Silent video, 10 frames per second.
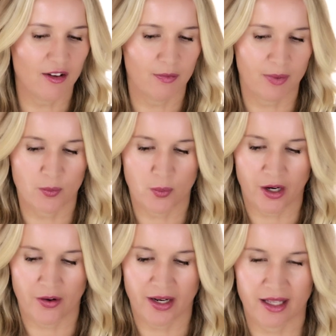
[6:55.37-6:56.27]
I've been
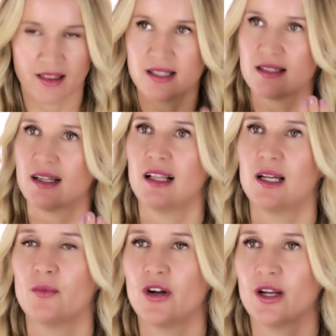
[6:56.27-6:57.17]
wearing this color
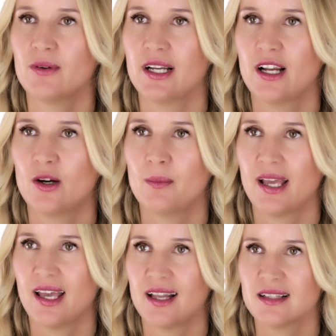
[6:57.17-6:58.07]
I'm wearing right now on my
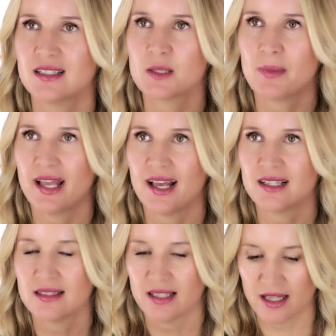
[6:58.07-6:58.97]
hands. It's by
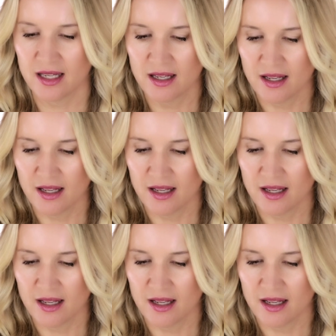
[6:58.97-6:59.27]
Essie.